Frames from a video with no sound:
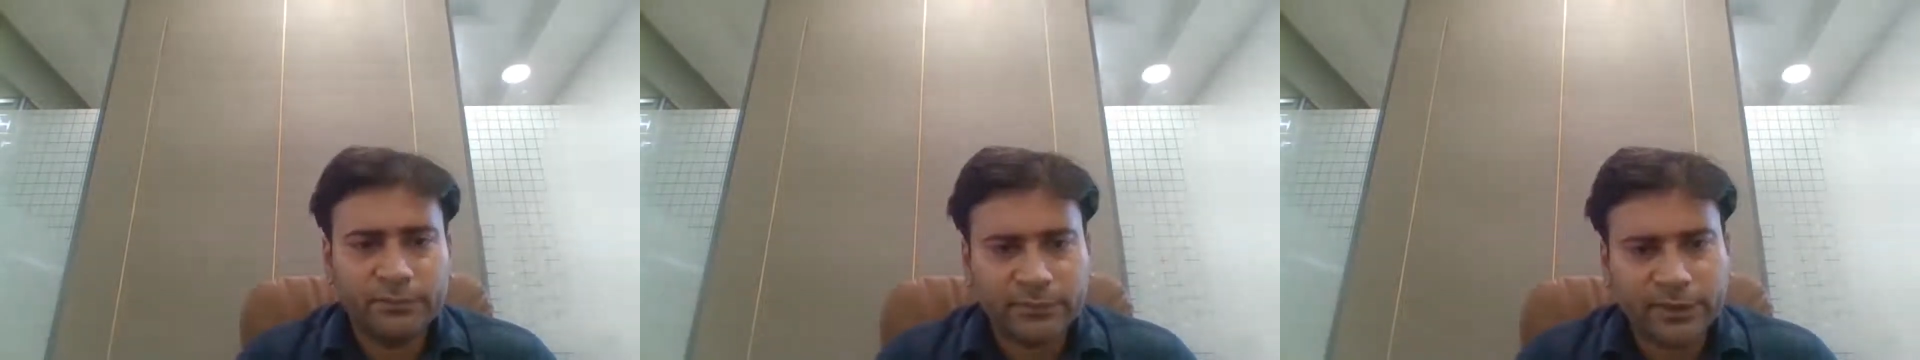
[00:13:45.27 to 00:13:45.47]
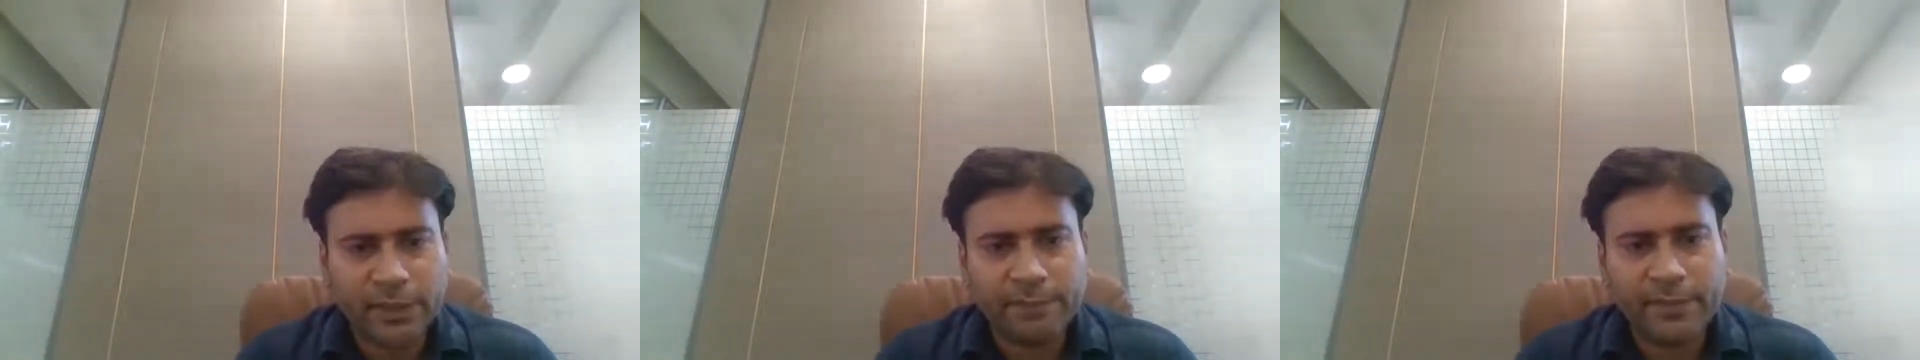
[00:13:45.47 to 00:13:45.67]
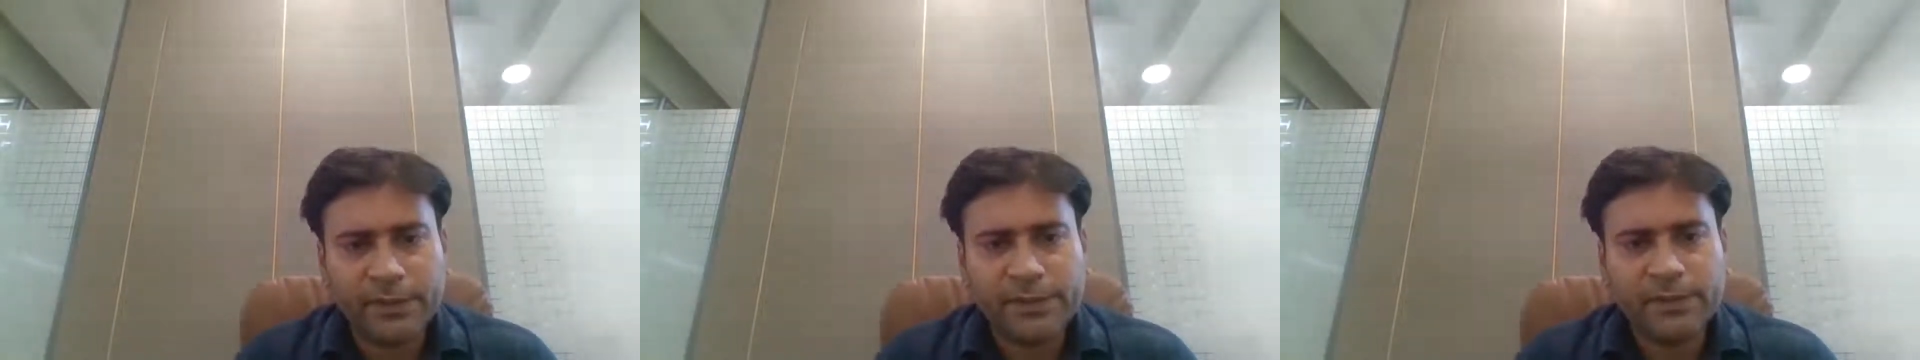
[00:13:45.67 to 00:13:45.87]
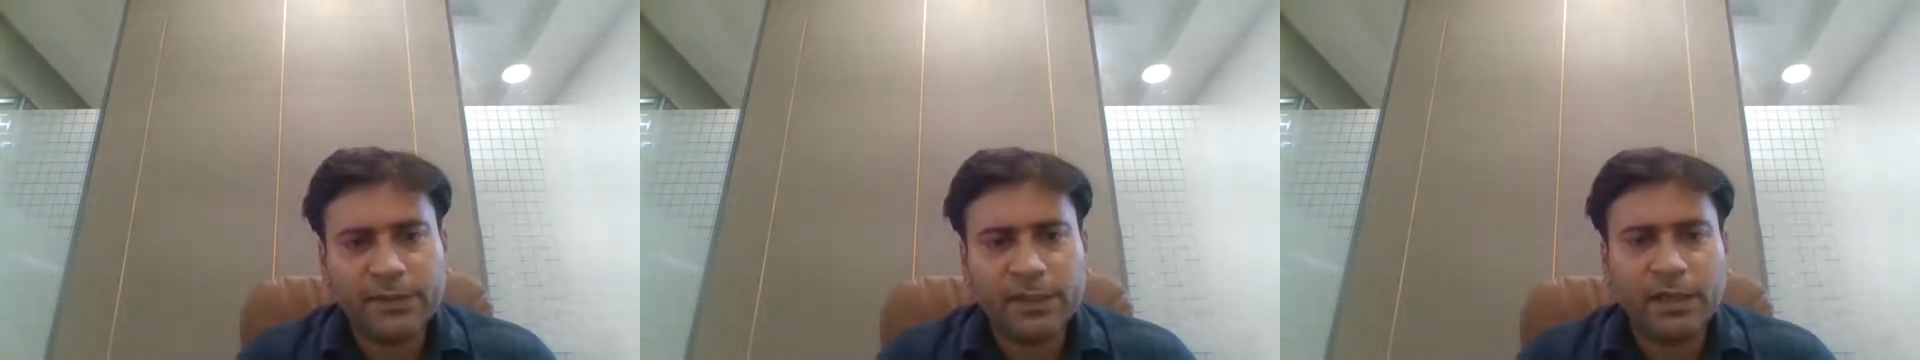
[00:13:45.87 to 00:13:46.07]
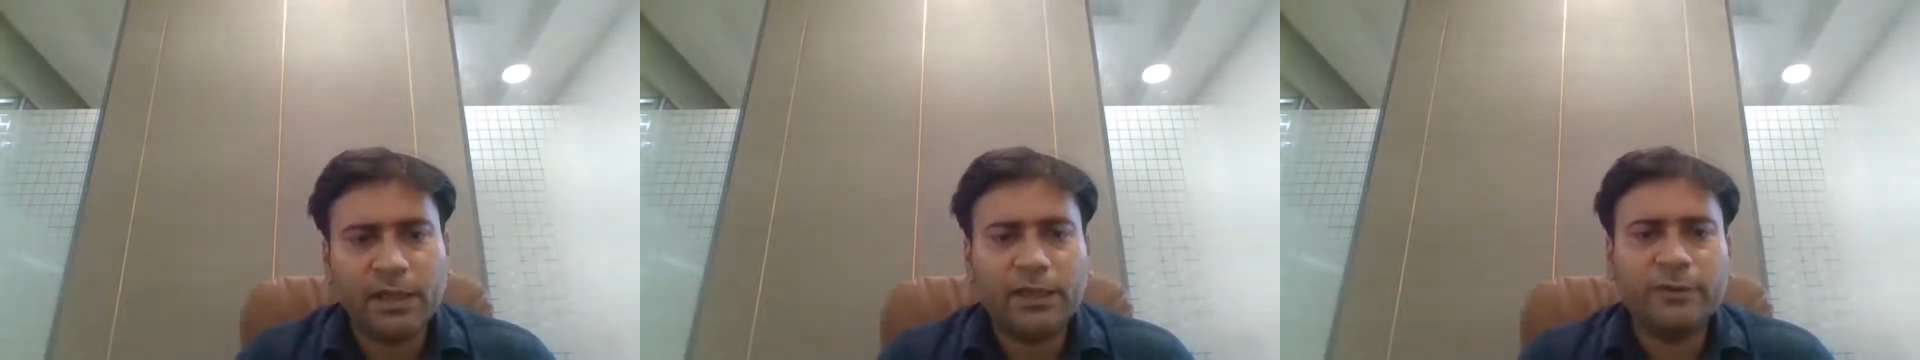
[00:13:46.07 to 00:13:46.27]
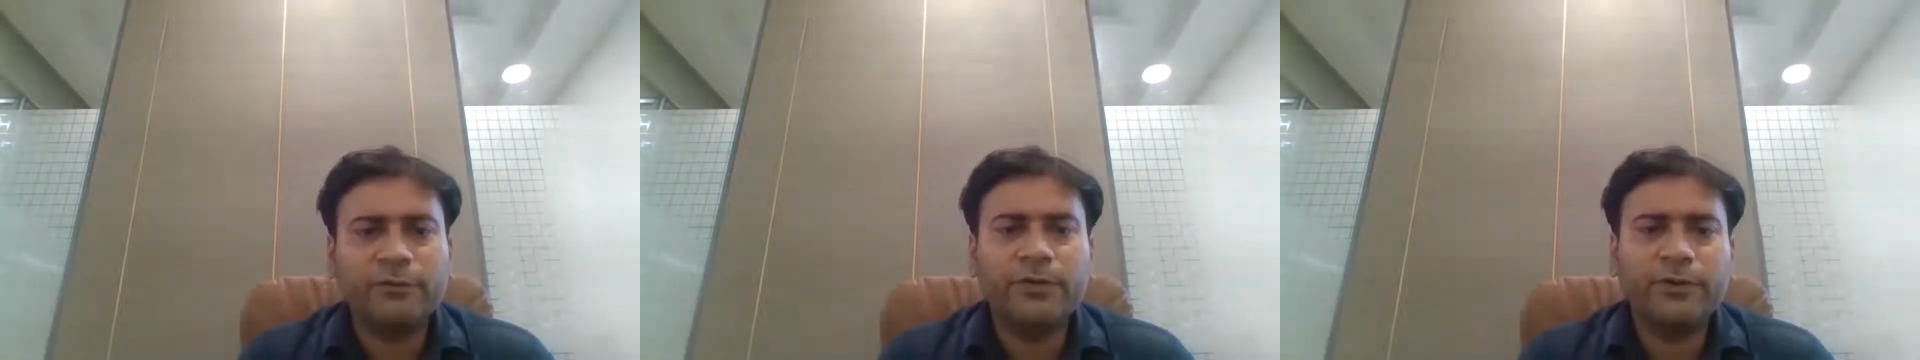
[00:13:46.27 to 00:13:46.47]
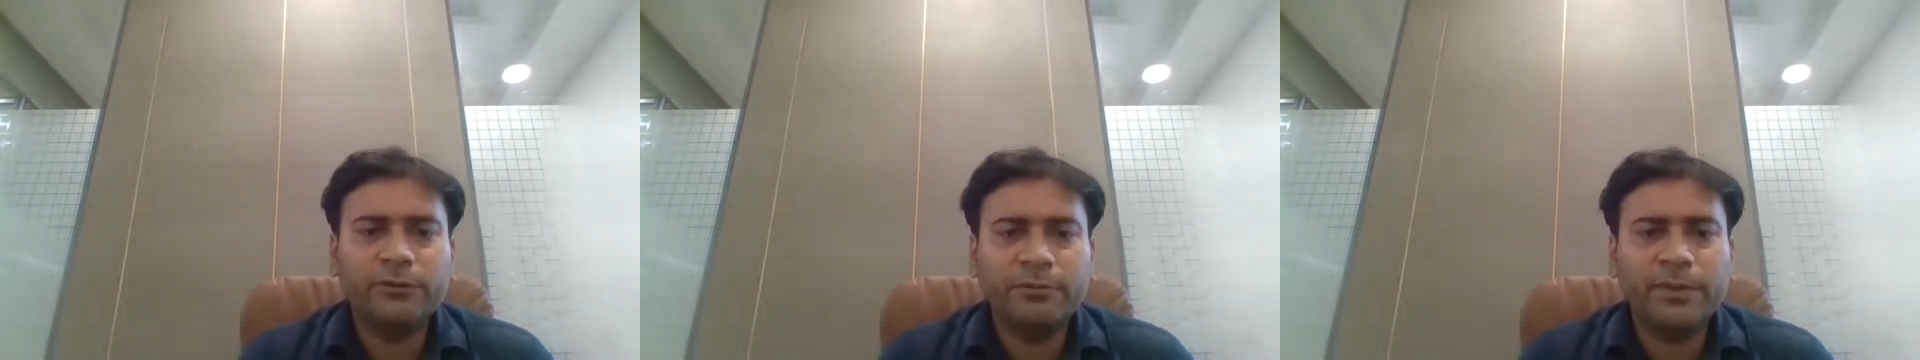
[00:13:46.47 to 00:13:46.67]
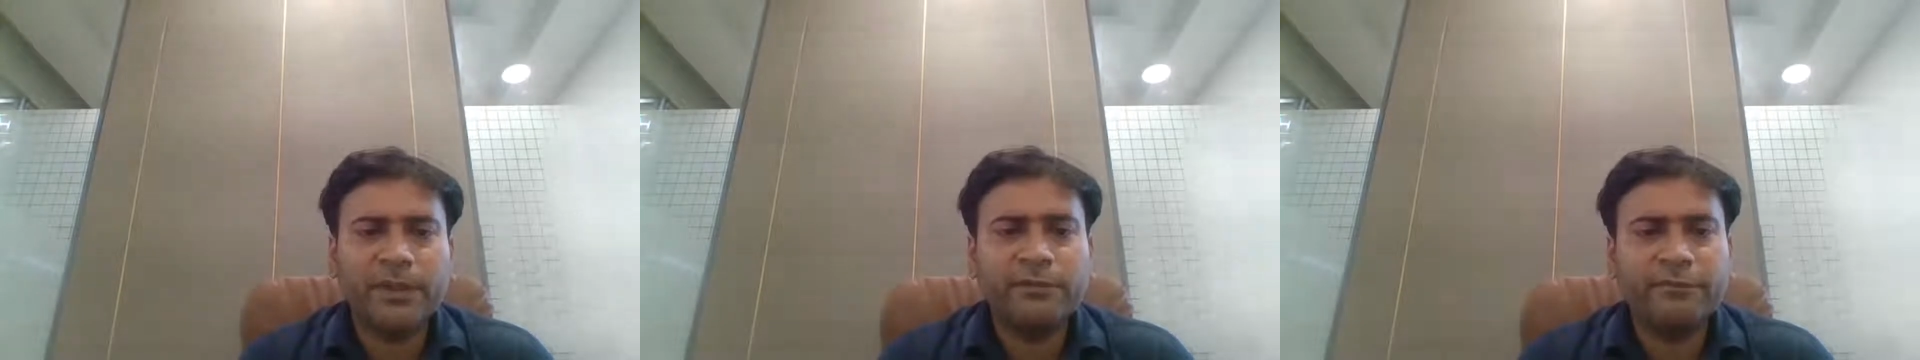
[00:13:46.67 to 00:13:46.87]
capex are going to
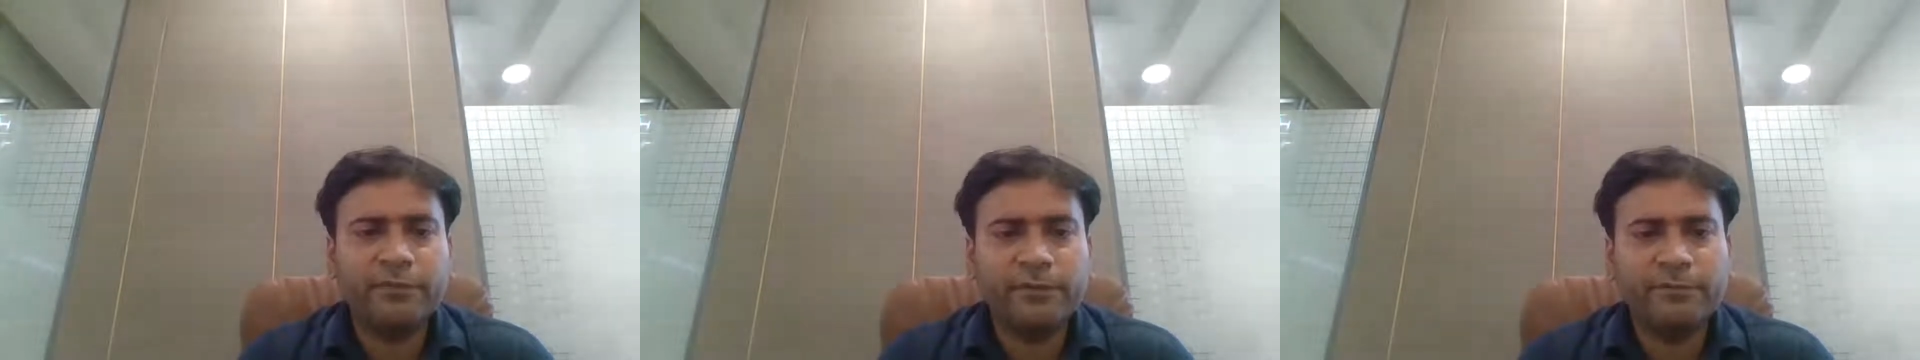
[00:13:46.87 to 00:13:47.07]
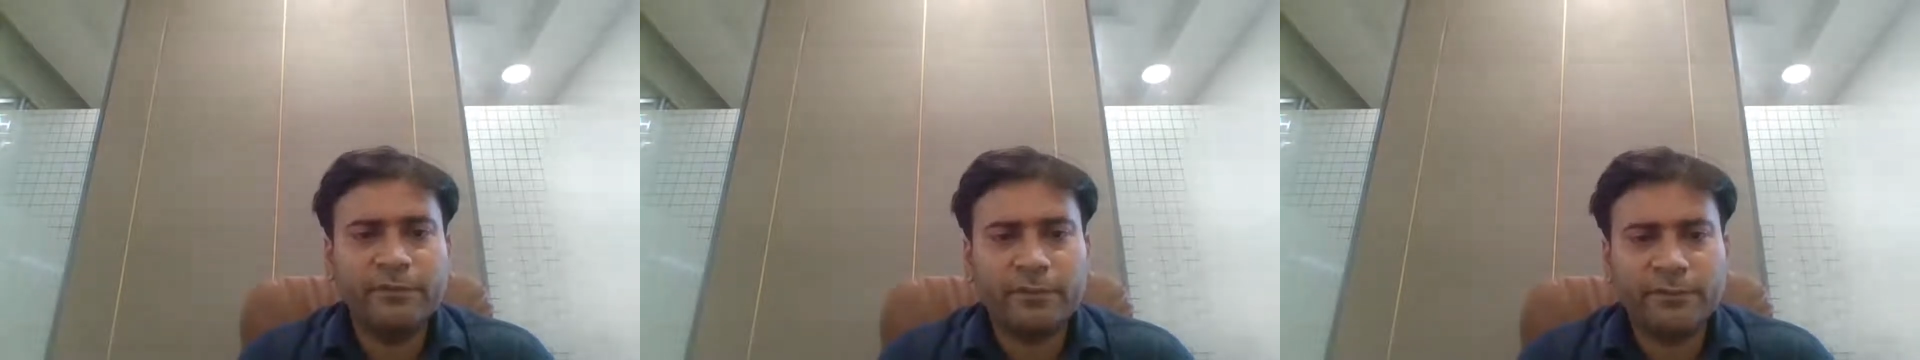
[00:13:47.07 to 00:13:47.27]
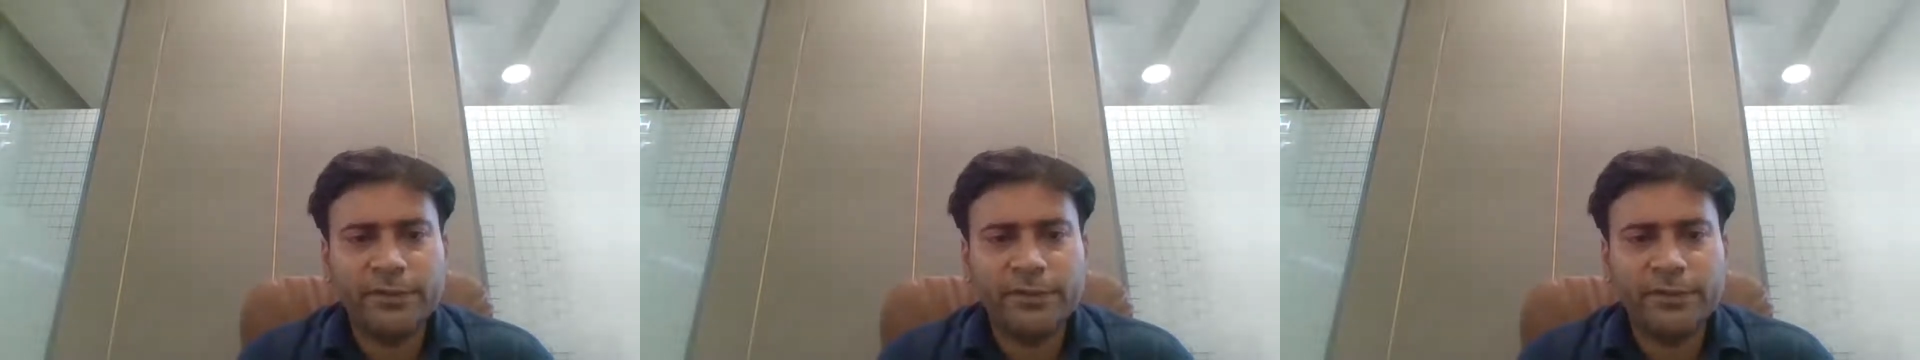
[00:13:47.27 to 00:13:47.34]
benefit from